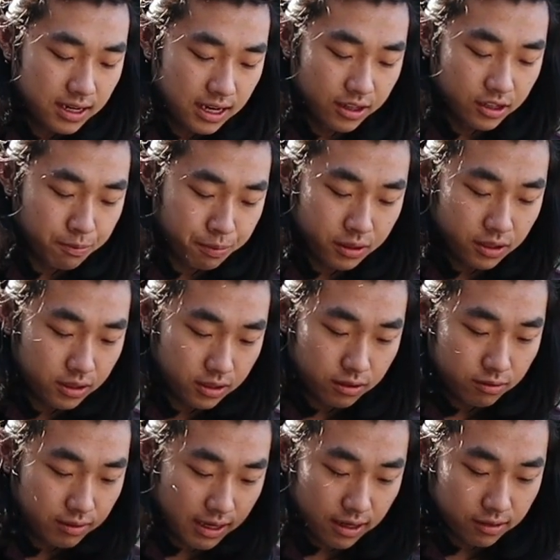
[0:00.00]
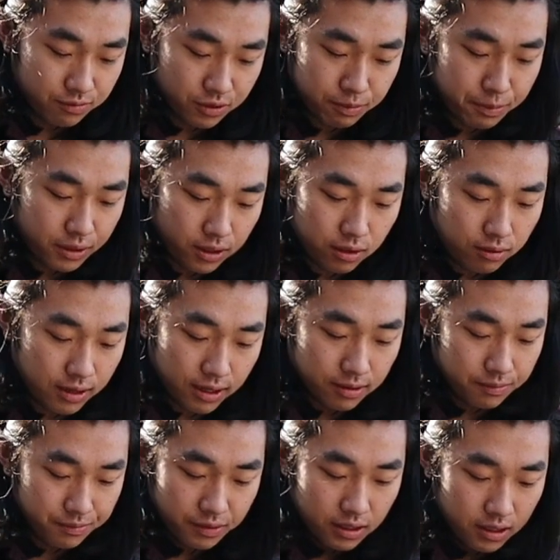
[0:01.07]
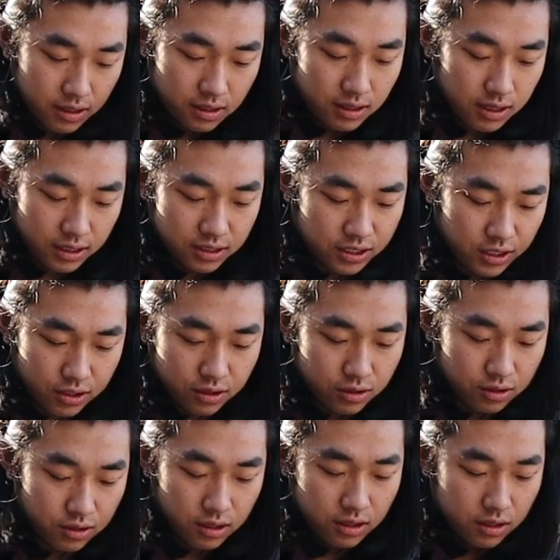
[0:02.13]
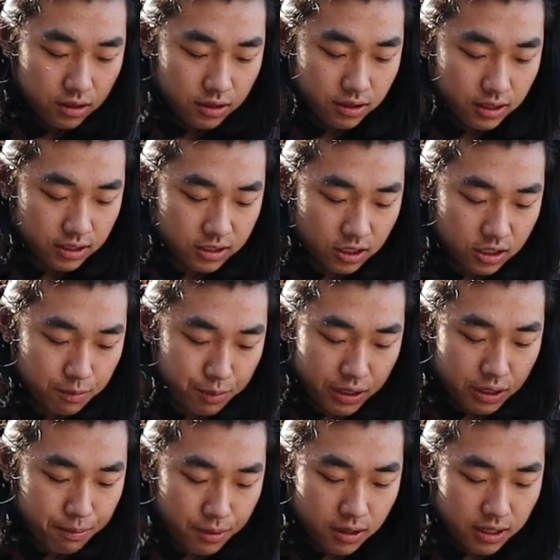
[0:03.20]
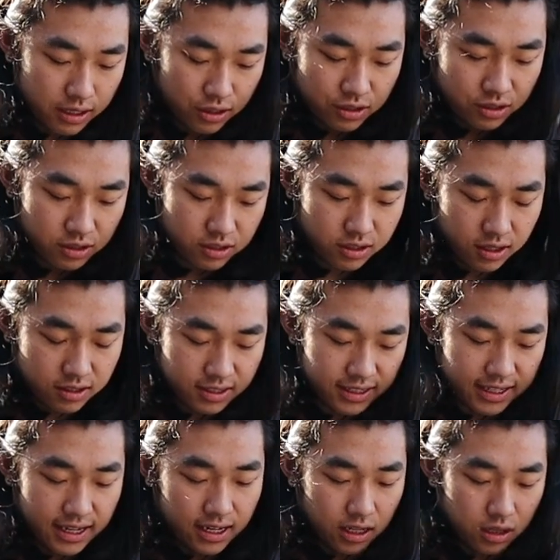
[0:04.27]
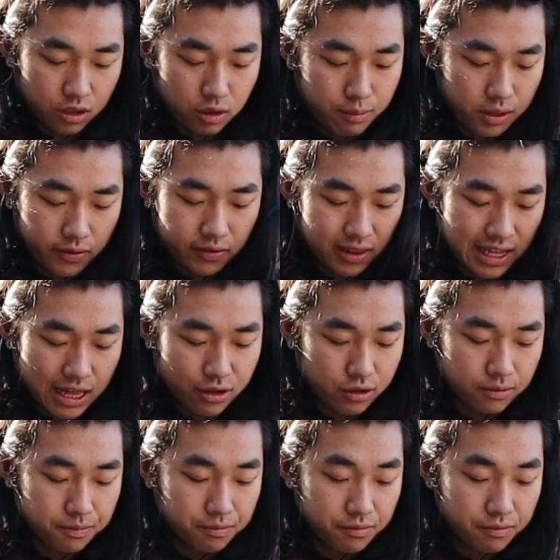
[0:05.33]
and then put it around, spin it around until it starts to break apart and you start to get a little bit of a lather